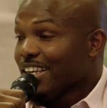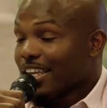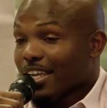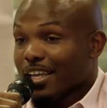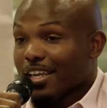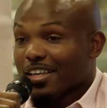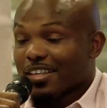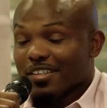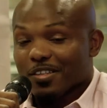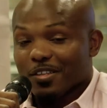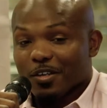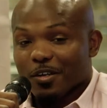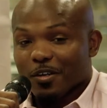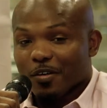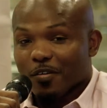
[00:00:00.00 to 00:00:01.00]
Okay. And
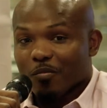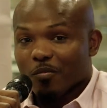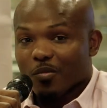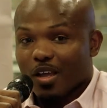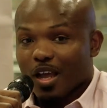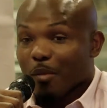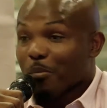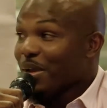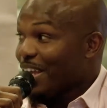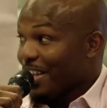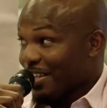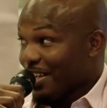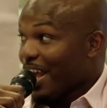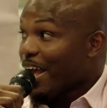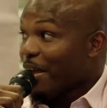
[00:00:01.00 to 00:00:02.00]
uh, I made I
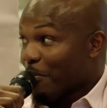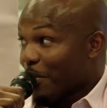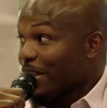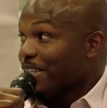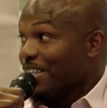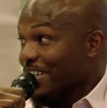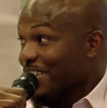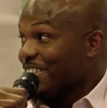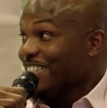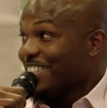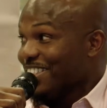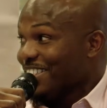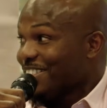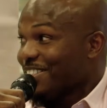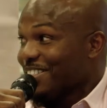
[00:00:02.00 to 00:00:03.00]
did, I, I did
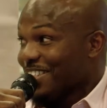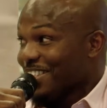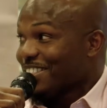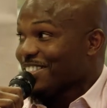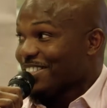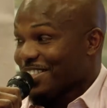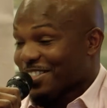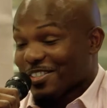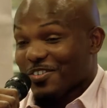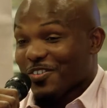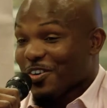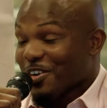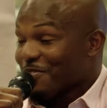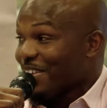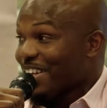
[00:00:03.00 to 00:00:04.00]
good this this this
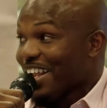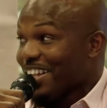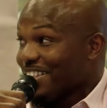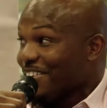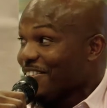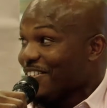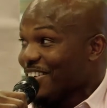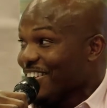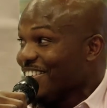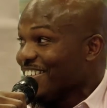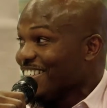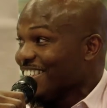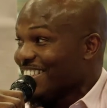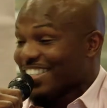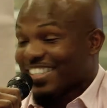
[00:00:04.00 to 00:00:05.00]
quarter, man. I did real
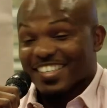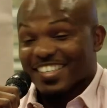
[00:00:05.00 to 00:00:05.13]
good.